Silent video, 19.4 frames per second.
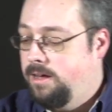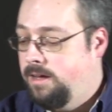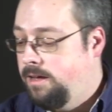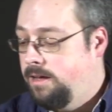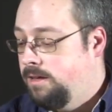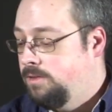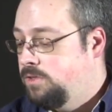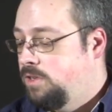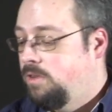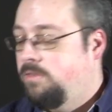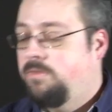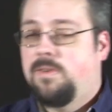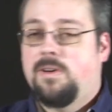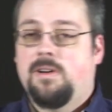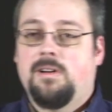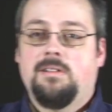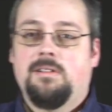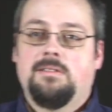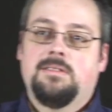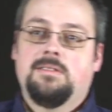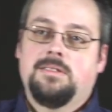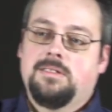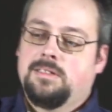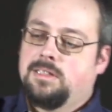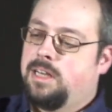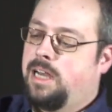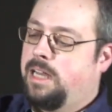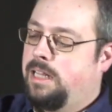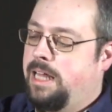So far,
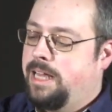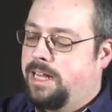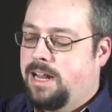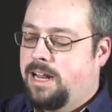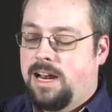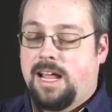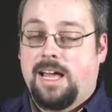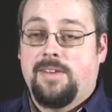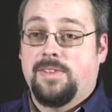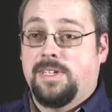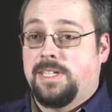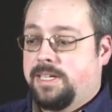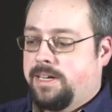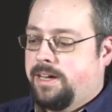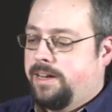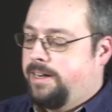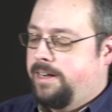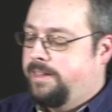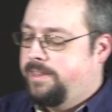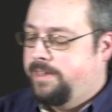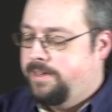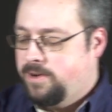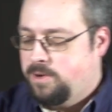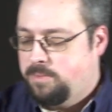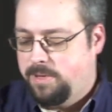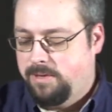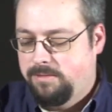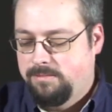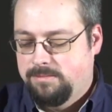I like not having to cut anything
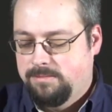open.